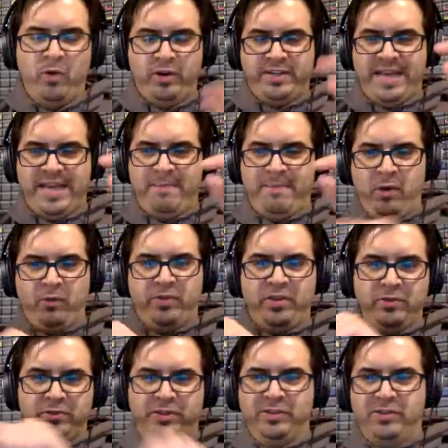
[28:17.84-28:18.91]
worked at both
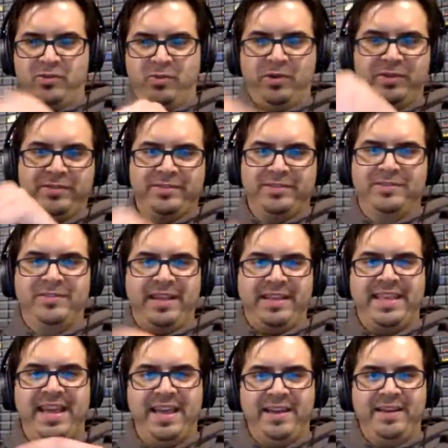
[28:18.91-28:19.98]
Houston stores. So
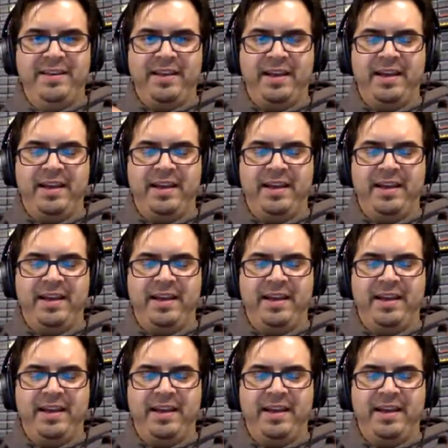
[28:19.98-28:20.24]
like they had